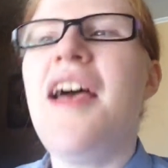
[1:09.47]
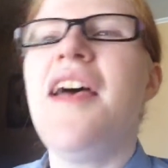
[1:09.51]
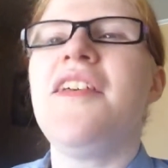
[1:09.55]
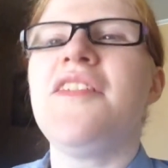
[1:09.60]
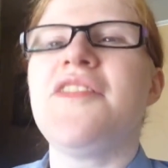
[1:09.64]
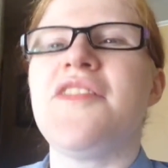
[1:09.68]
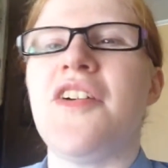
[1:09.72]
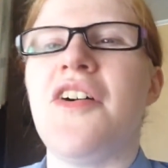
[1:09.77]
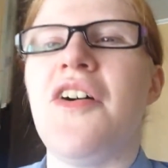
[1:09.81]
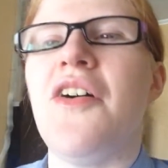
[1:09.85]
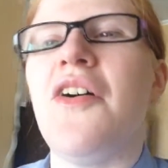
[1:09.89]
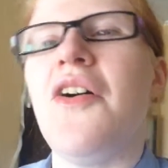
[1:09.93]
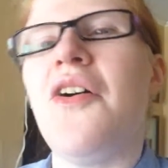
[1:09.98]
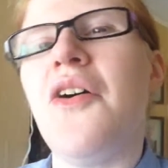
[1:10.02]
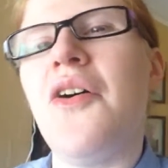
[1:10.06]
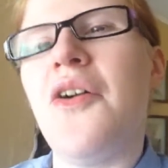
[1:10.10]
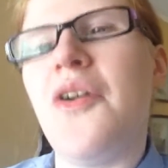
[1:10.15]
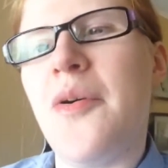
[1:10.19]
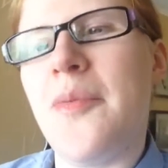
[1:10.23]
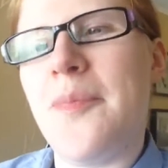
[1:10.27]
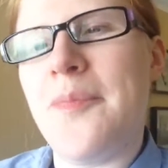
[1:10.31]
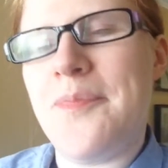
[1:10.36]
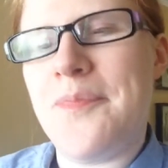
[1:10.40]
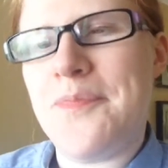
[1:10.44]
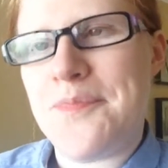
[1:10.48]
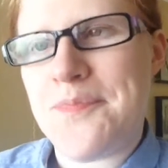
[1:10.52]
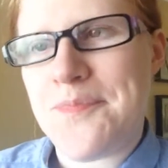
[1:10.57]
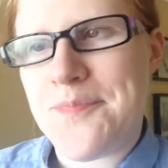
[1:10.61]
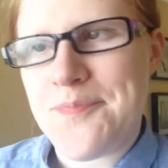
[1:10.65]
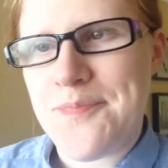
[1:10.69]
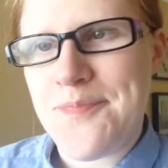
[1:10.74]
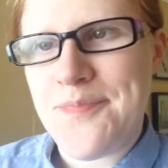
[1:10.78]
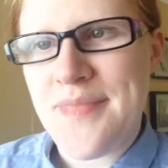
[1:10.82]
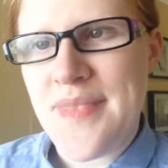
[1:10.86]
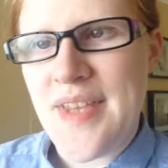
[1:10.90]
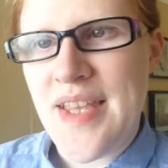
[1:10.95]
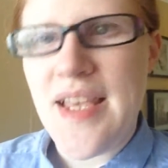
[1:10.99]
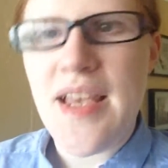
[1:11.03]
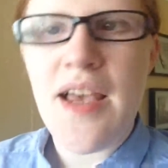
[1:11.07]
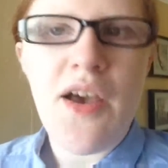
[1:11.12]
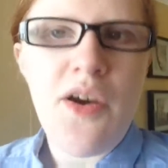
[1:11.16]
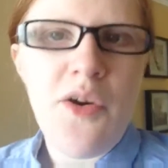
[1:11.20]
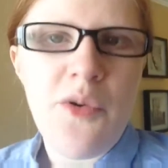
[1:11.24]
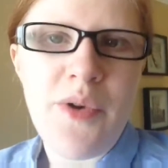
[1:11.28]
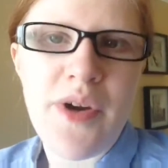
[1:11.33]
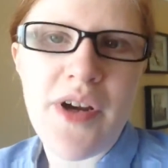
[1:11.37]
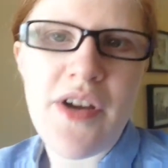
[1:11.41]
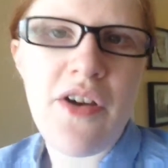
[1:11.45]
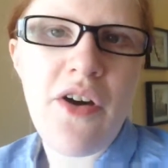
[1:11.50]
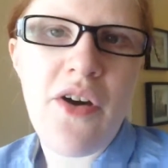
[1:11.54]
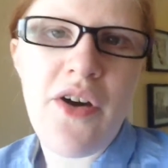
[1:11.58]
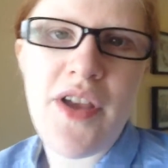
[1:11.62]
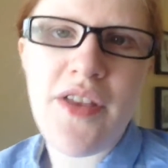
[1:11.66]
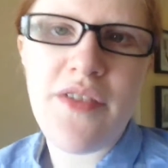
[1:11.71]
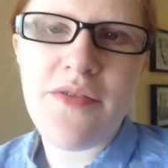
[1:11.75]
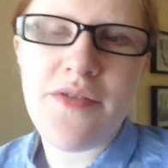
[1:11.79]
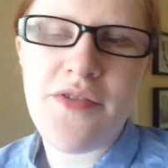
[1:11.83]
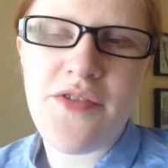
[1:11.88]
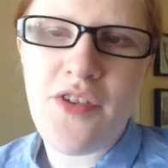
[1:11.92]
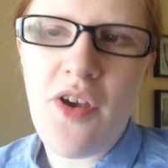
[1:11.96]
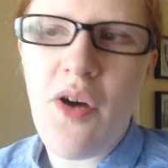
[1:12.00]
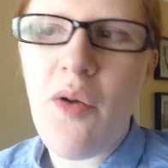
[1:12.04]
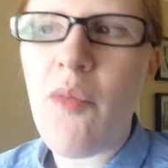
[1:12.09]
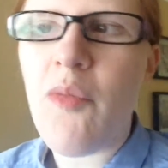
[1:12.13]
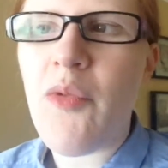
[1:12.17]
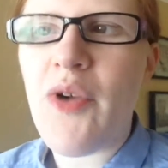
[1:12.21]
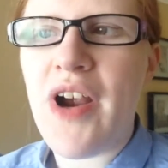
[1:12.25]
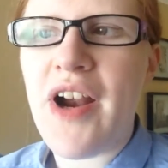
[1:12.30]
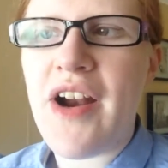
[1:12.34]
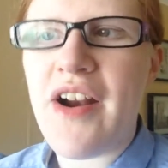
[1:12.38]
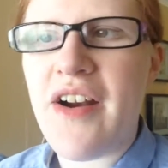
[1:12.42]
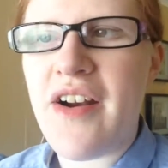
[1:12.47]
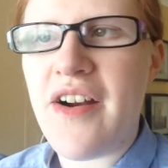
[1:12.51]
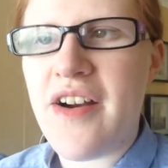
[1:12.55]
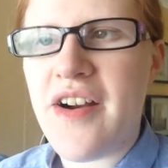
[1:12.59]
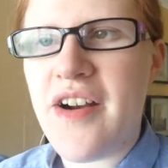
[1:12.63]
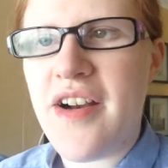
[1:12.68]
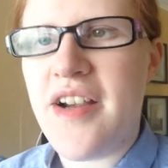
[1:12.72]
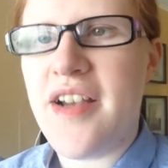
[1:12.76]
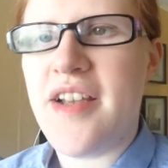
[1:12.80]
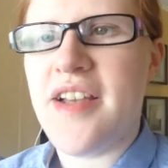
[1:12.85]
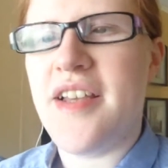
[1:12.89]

So we're going somewhere